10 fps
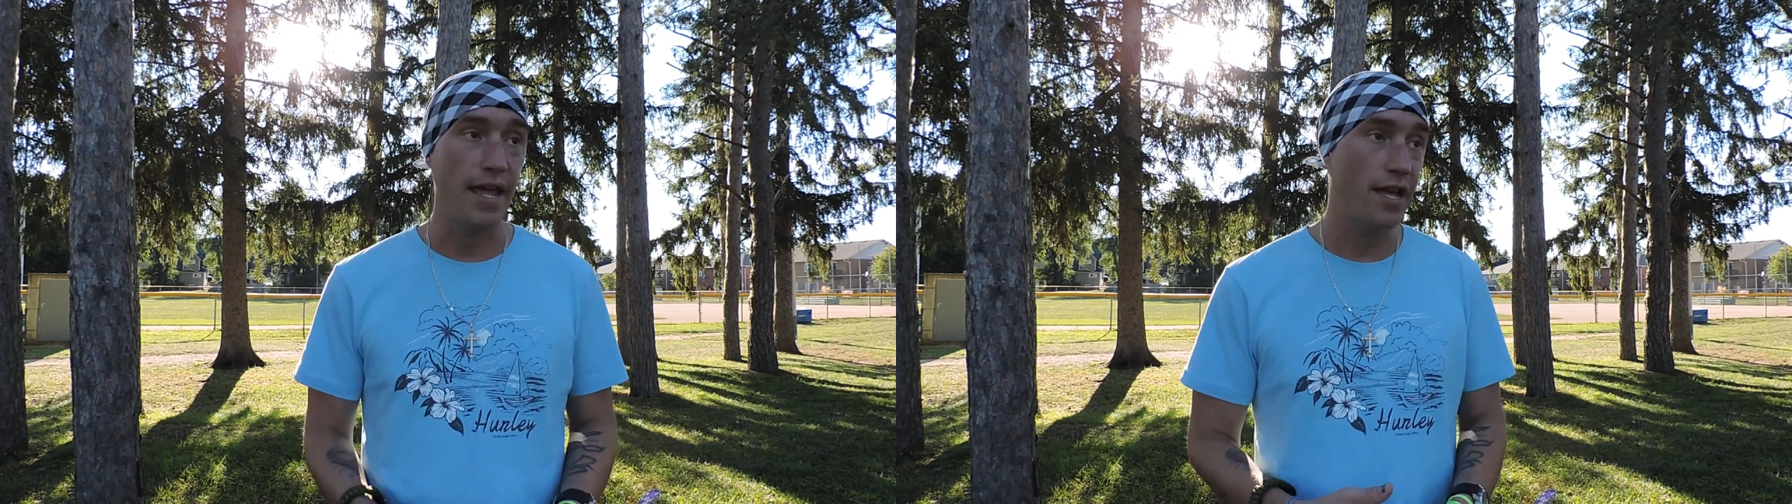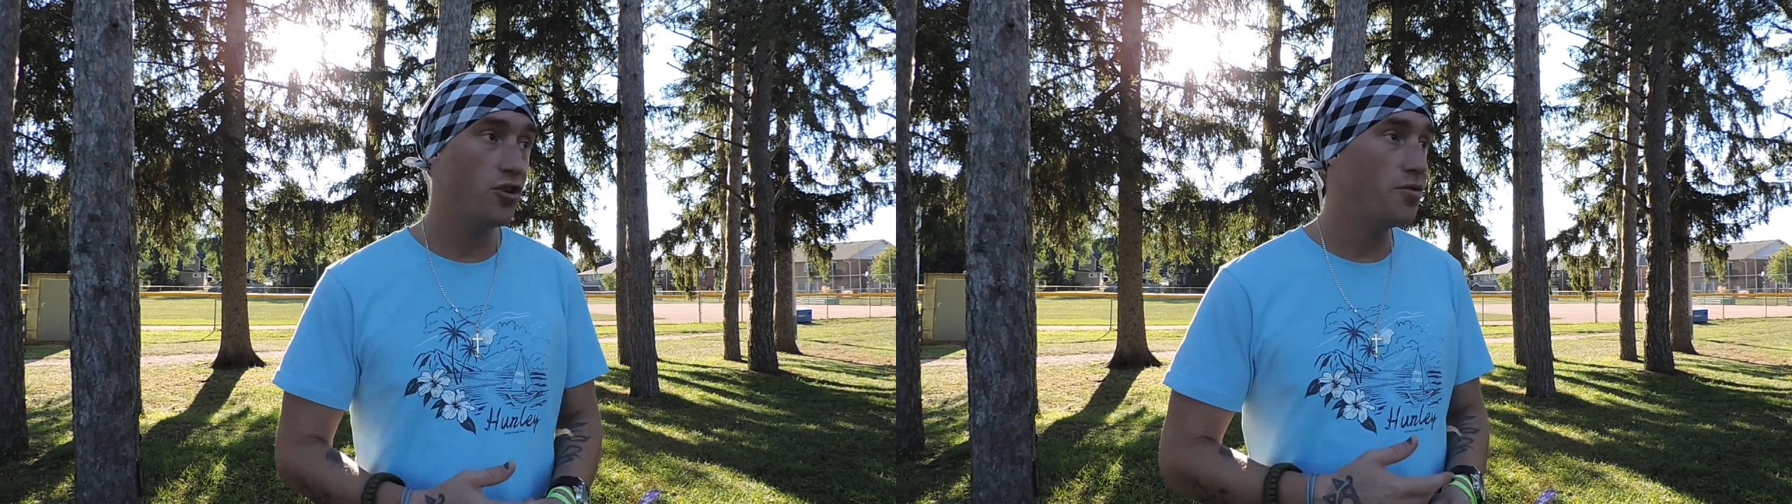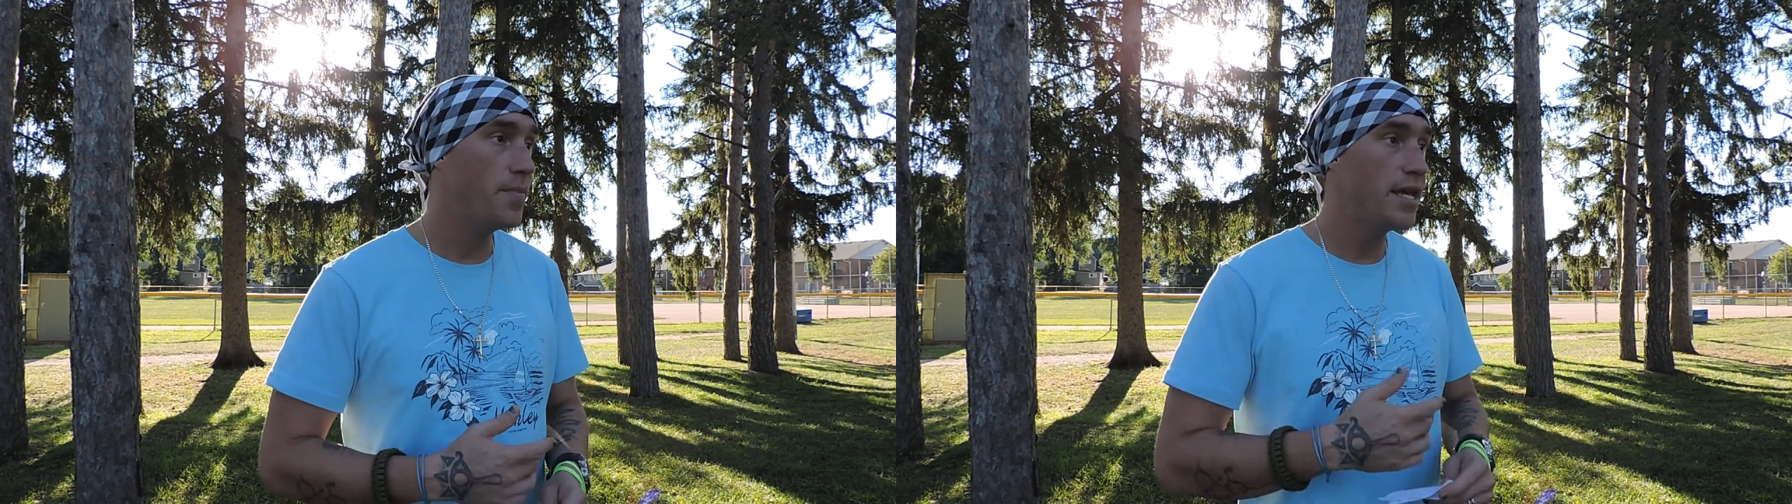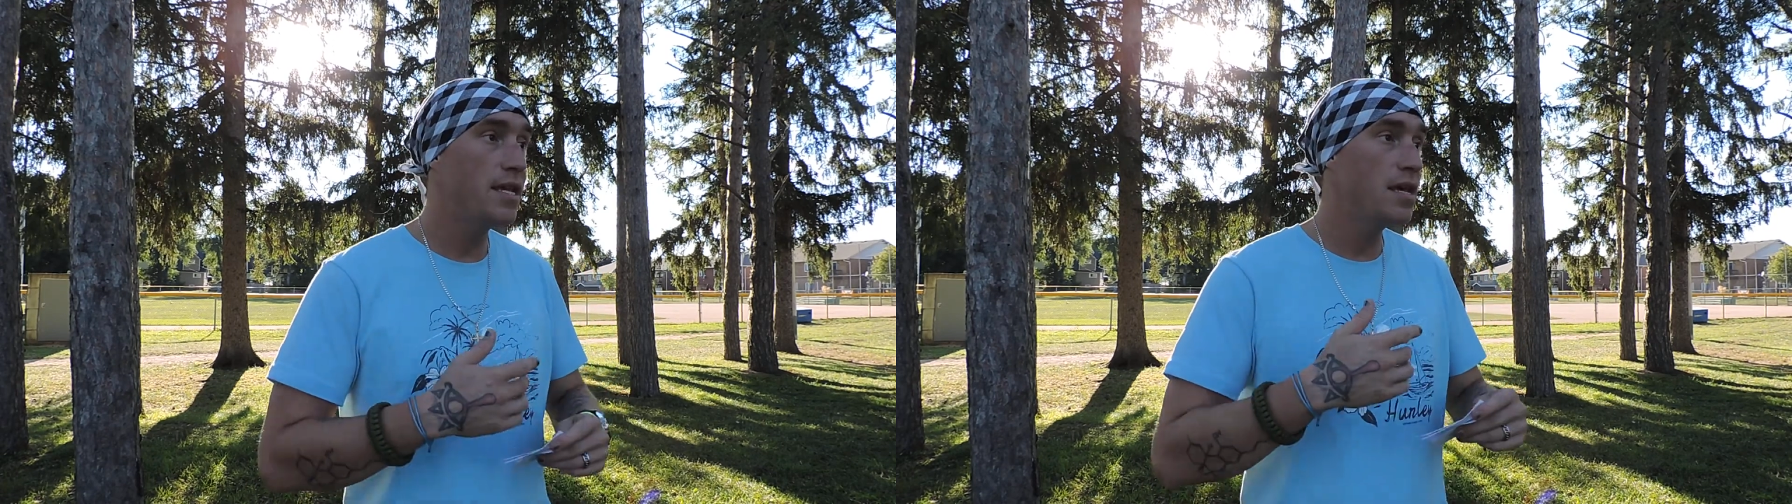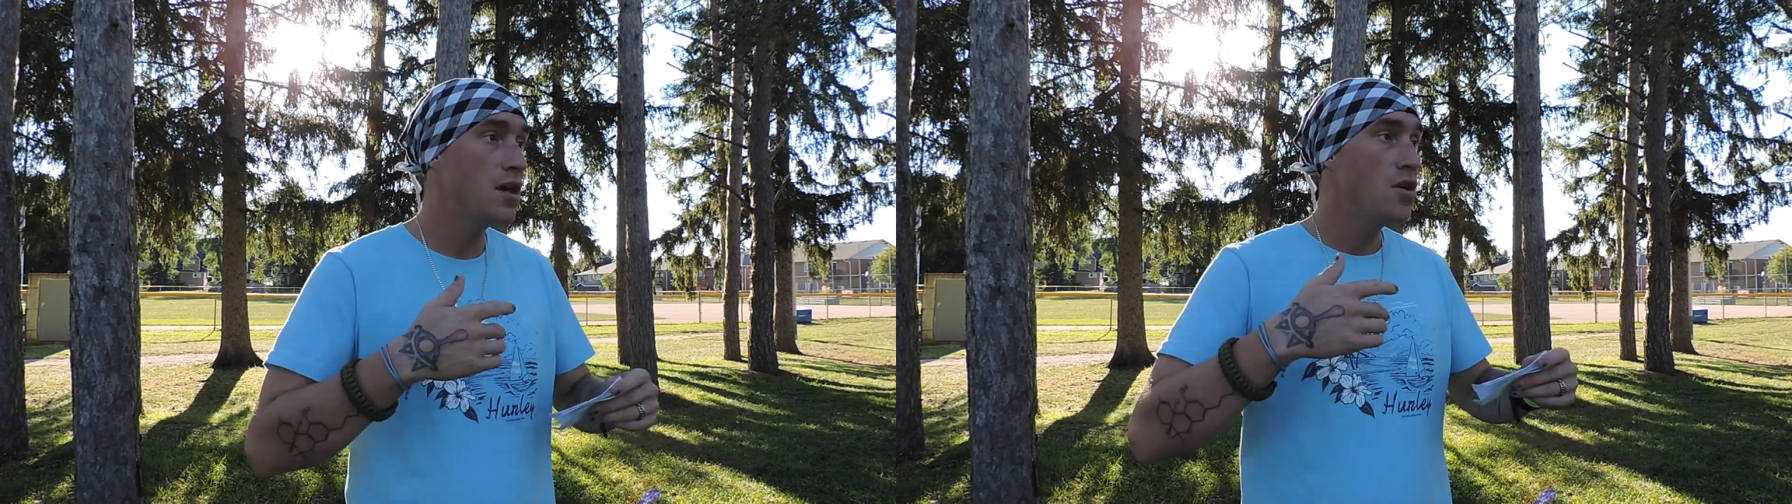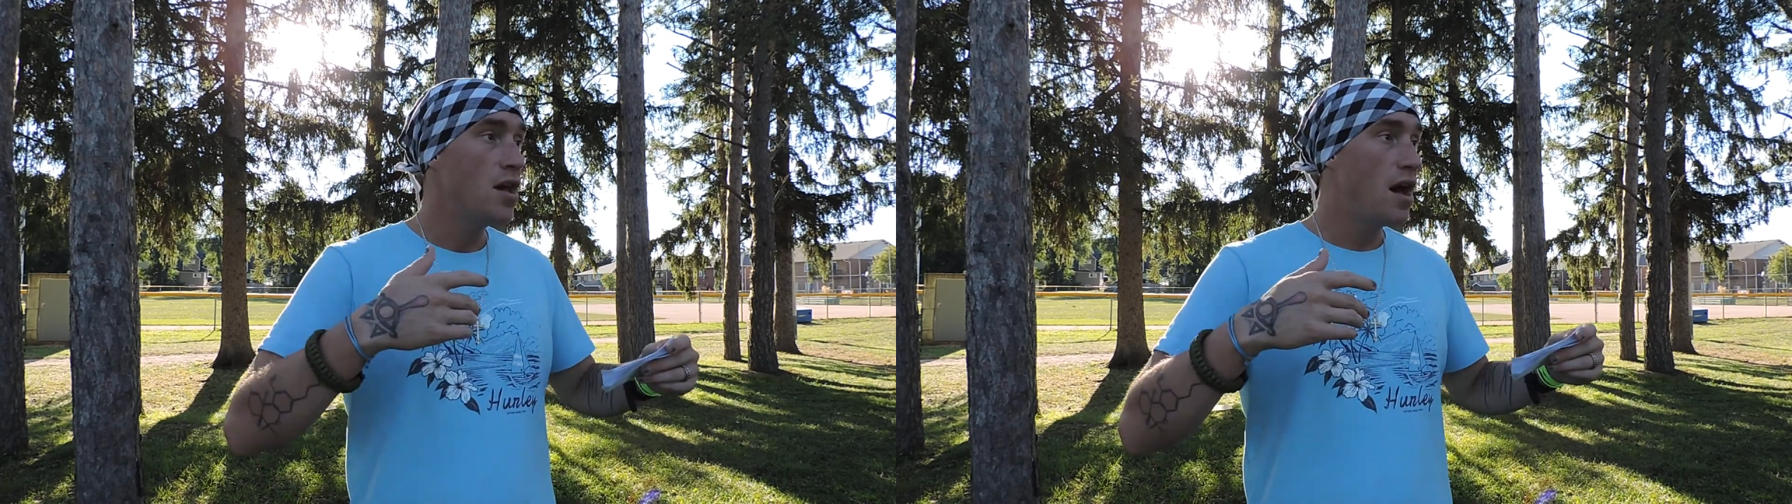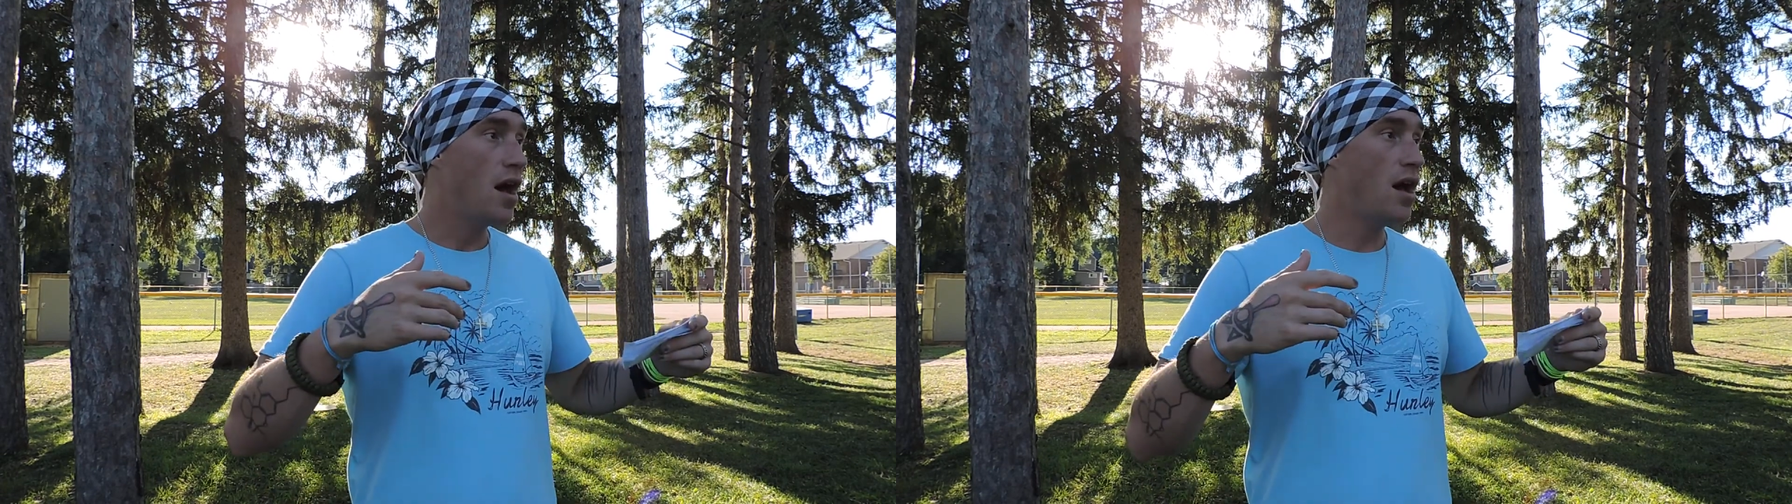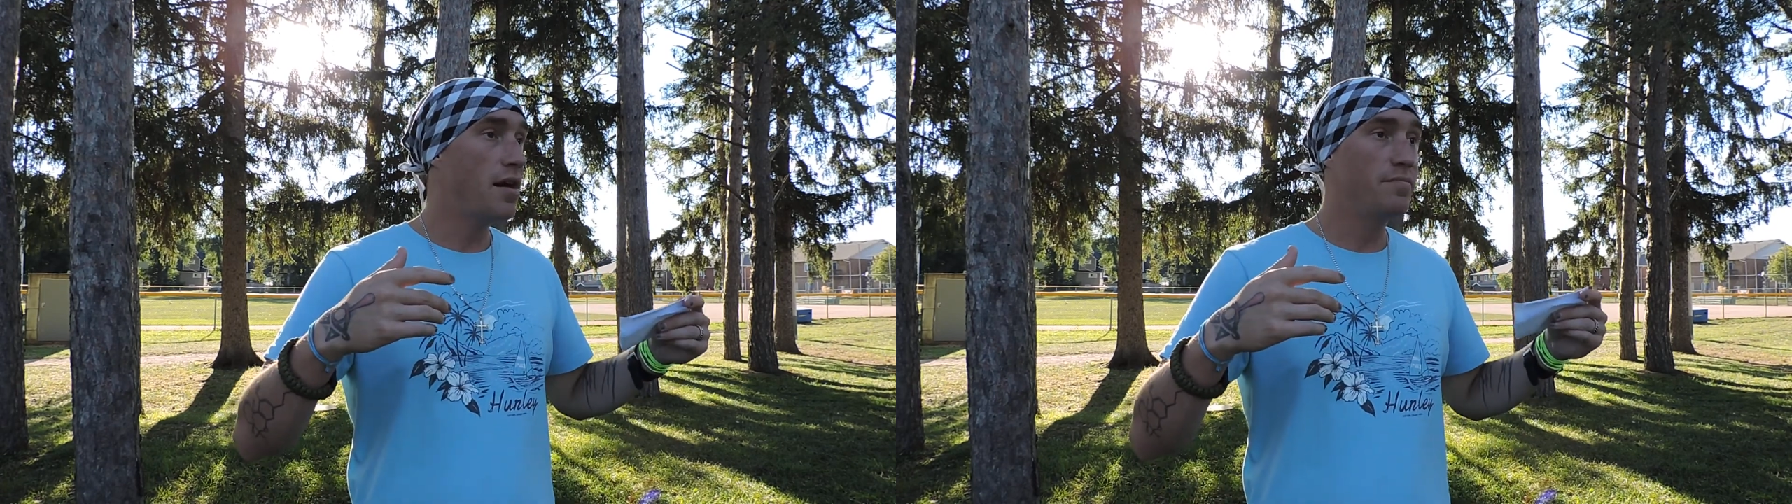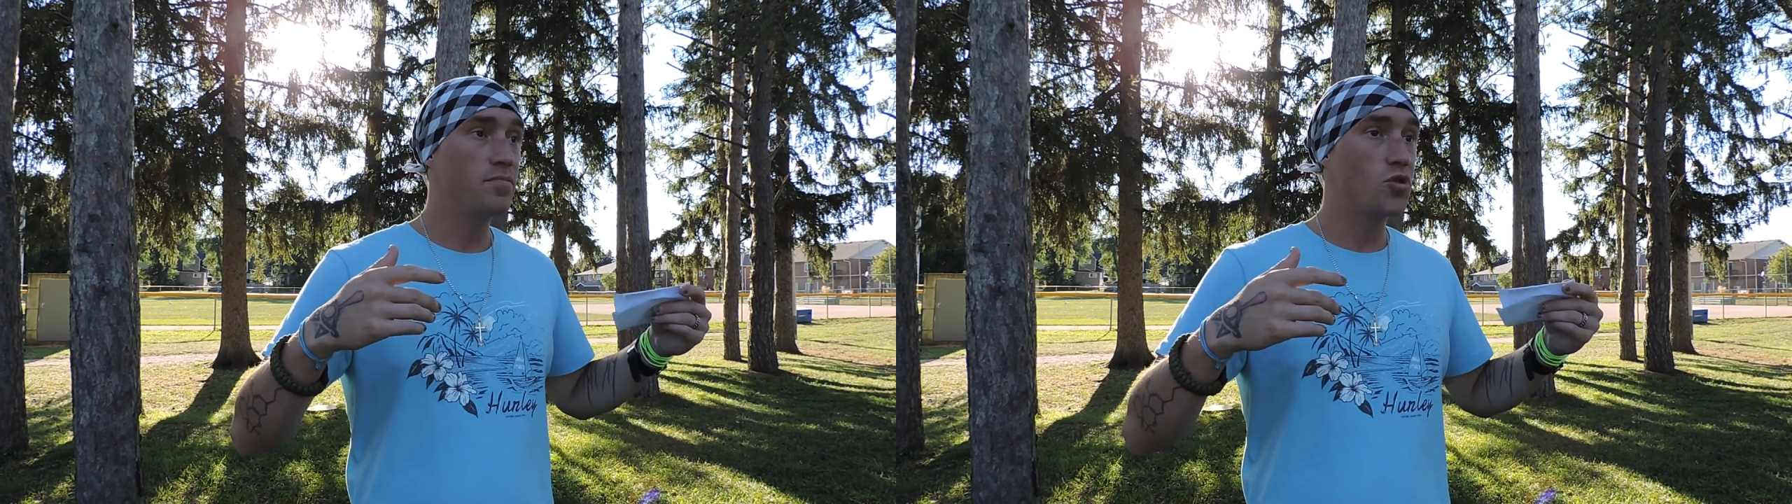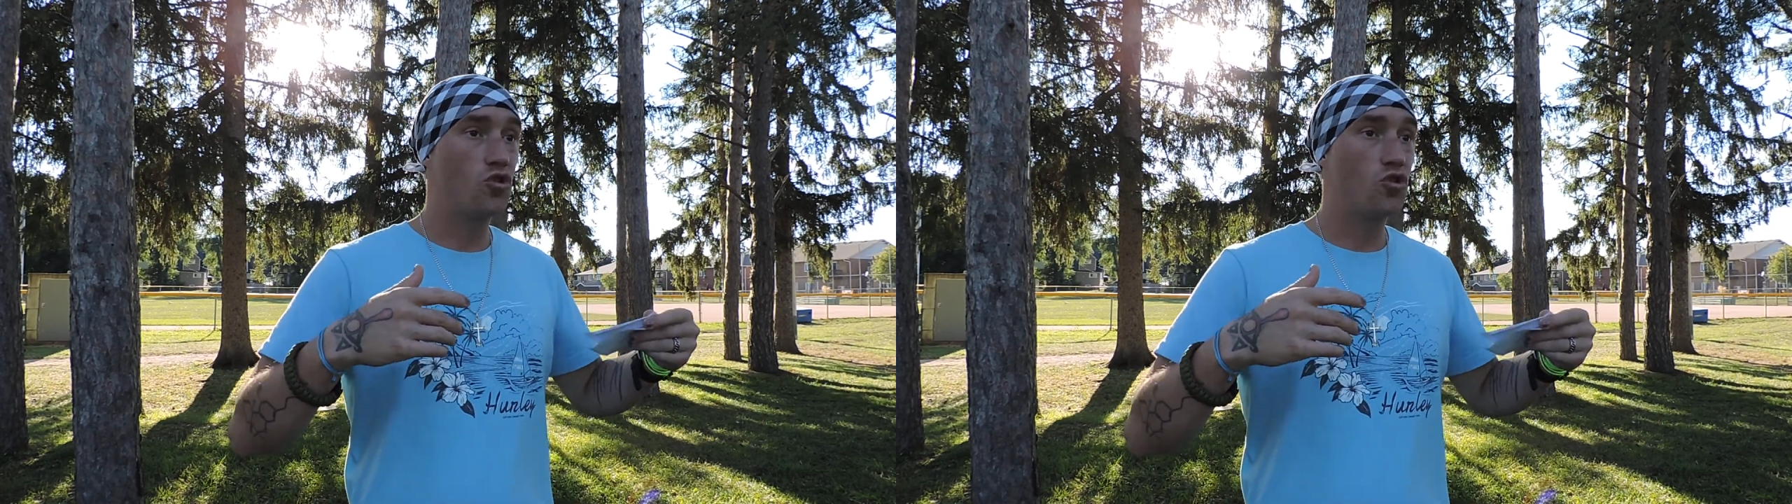It could be um,